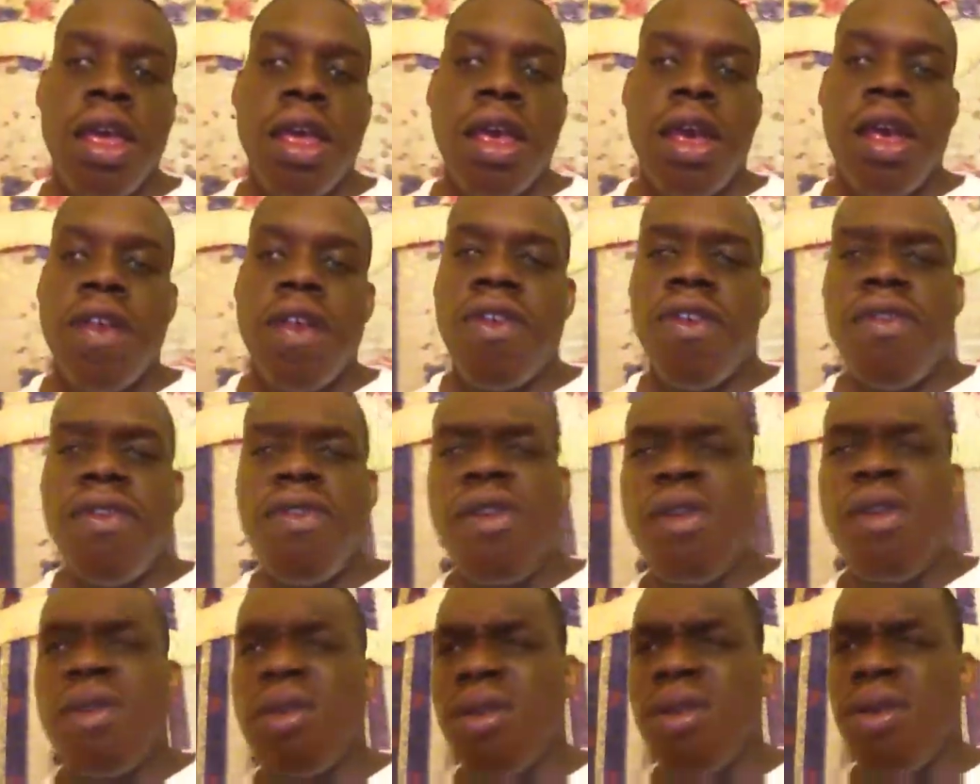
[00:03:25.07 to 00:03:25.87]
And so if
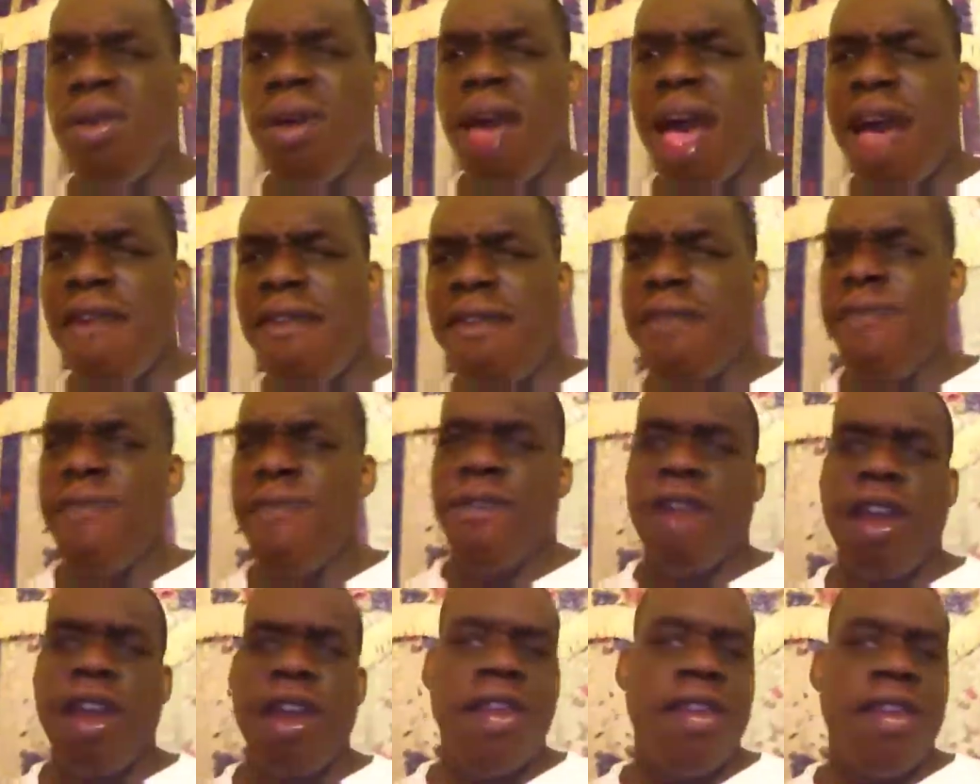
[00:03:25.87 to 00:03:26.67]
you have a
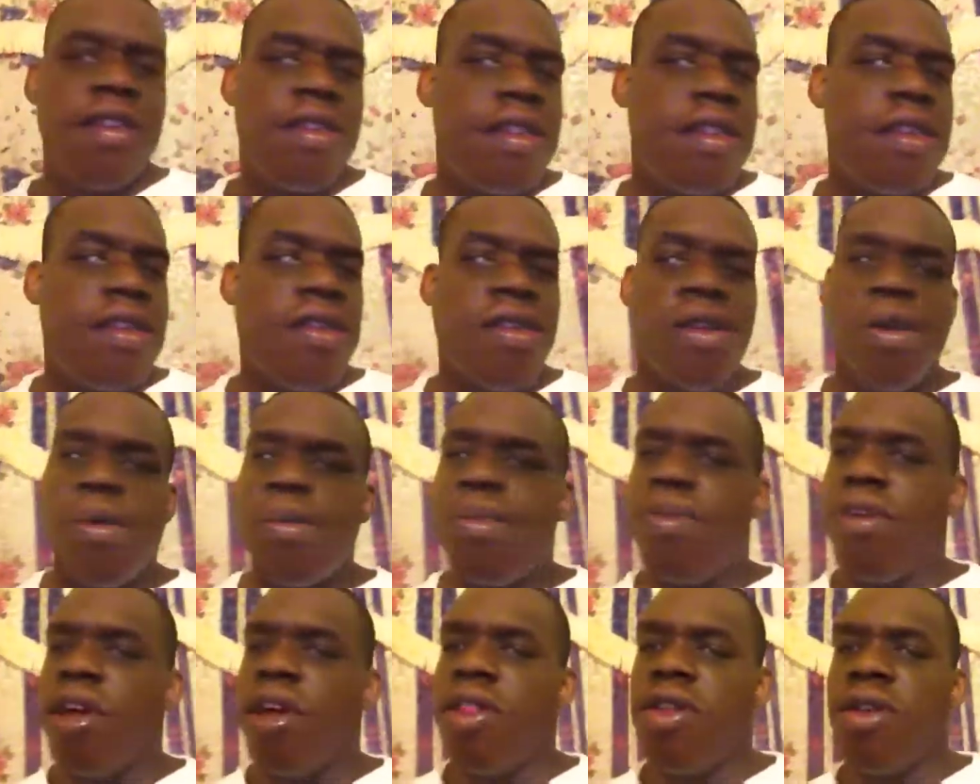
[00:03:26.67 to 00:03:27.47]
friend, a sister,
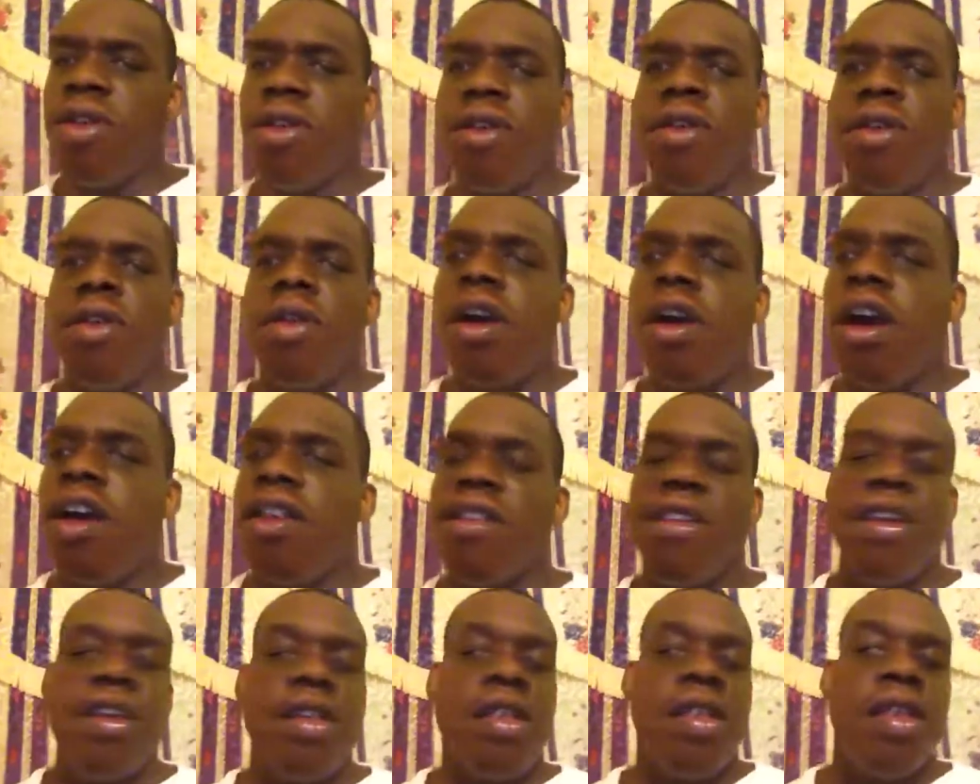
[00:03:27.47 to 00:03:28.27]
brother,
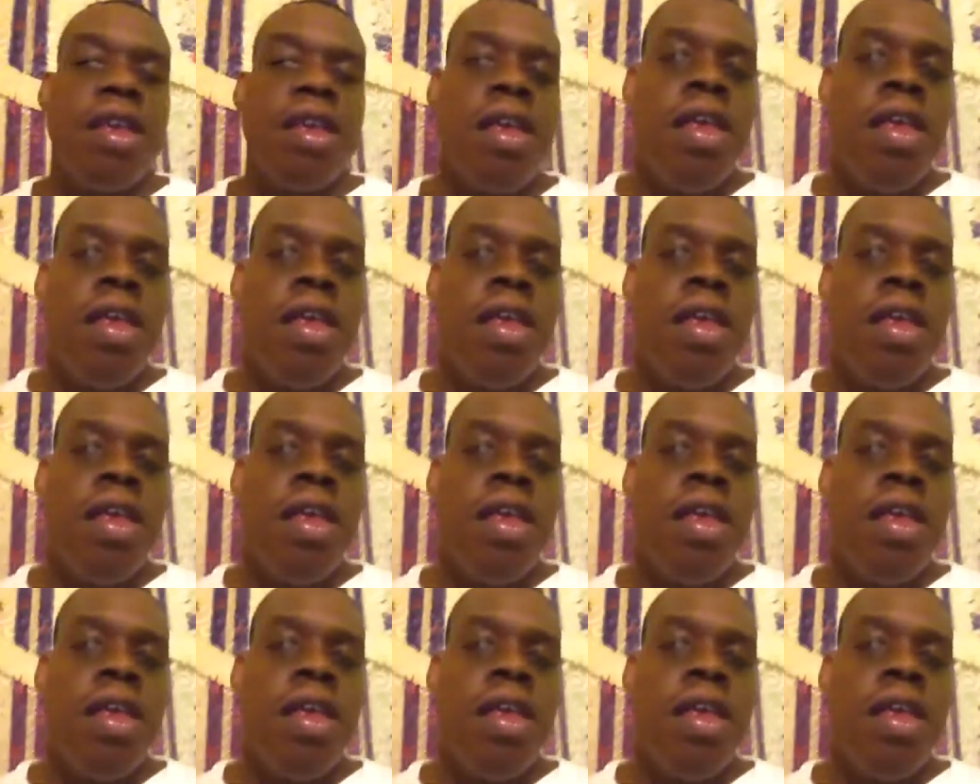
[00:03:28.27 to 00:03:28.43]
cousin